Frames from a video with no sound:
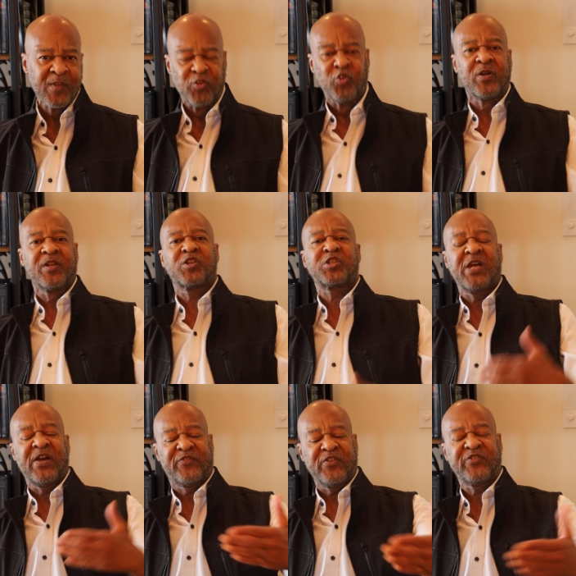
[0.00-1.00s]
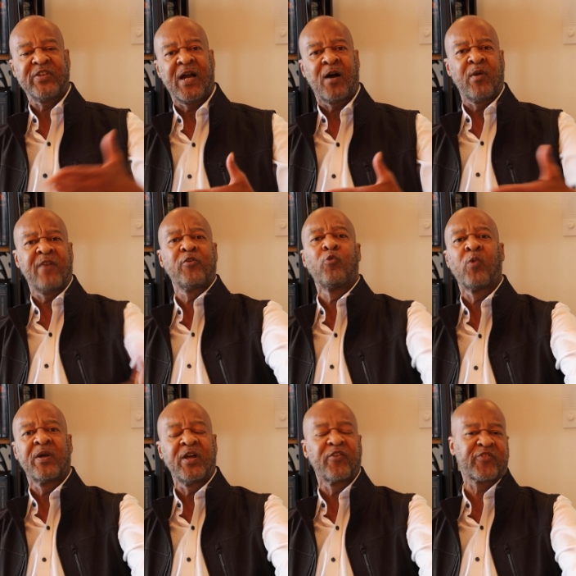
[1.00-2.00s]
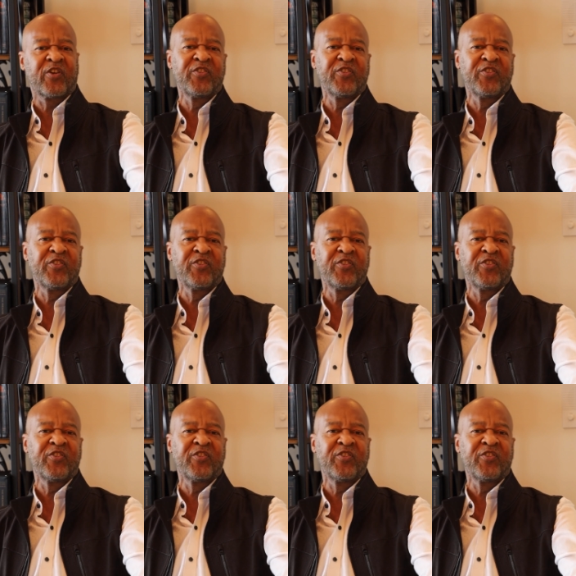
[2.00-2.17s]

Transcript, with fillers: You get a chance to see how everyone else